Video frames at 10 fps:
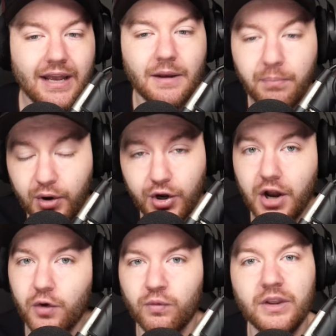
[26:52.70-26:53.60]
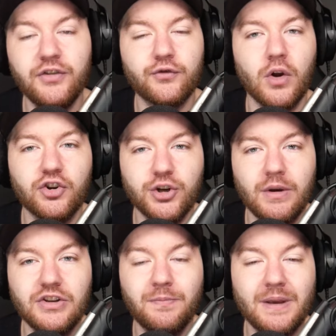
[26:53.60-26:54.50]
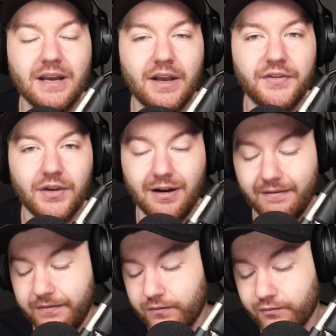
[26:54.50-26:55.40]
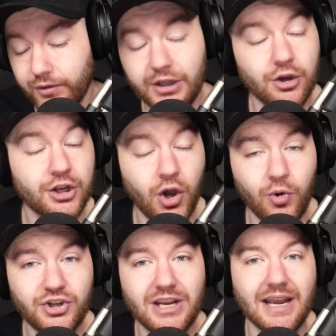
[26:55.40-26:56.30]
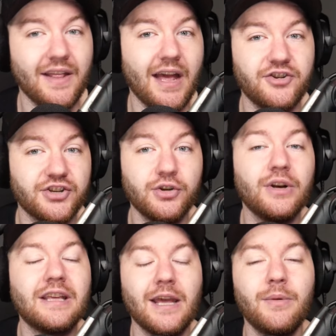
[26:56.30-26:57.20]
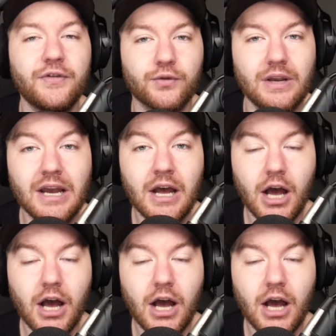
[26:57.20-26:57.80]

can put on a really strong showing just because of really good coaching and just good chemistry